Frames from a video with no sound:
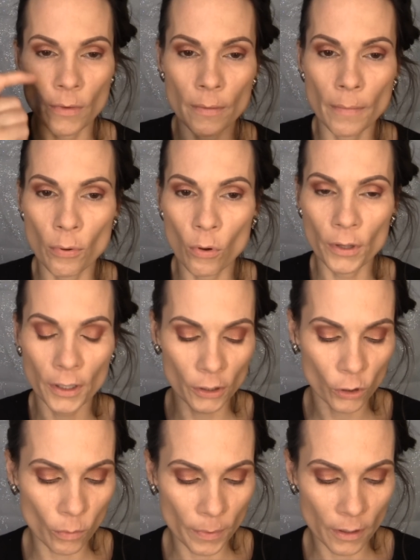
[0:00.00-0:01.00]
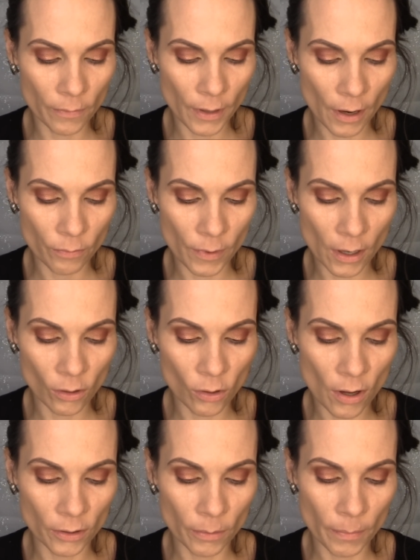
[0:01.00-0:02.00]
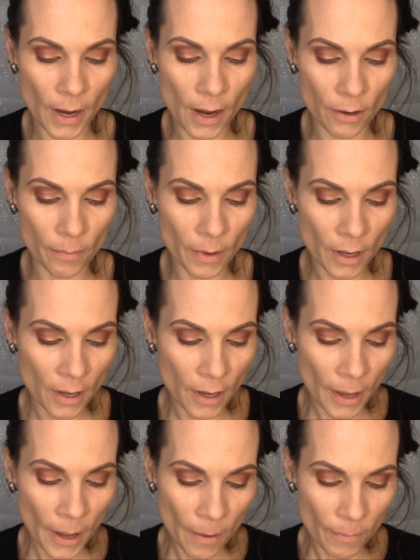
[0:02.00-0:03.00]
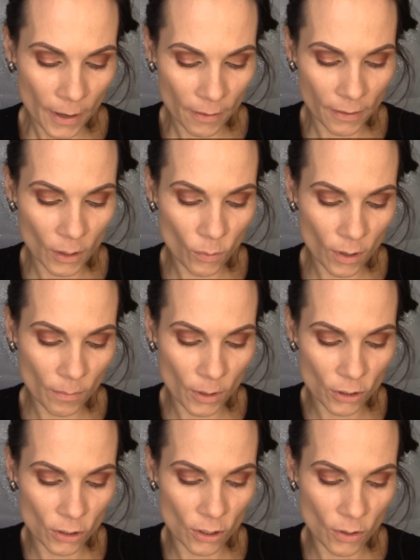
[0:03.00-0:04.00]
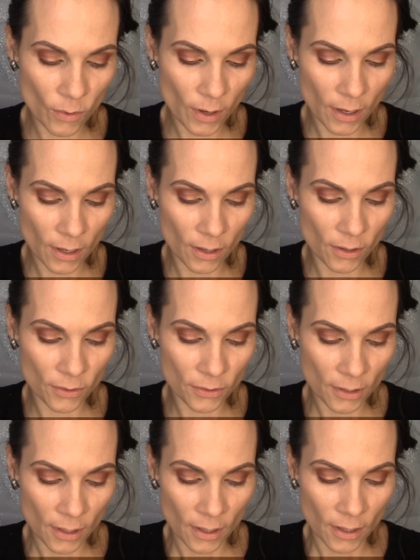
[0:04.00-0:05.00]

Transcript: and maybe pulling a little bit of that red along the bottom. But I think what I'm going to do is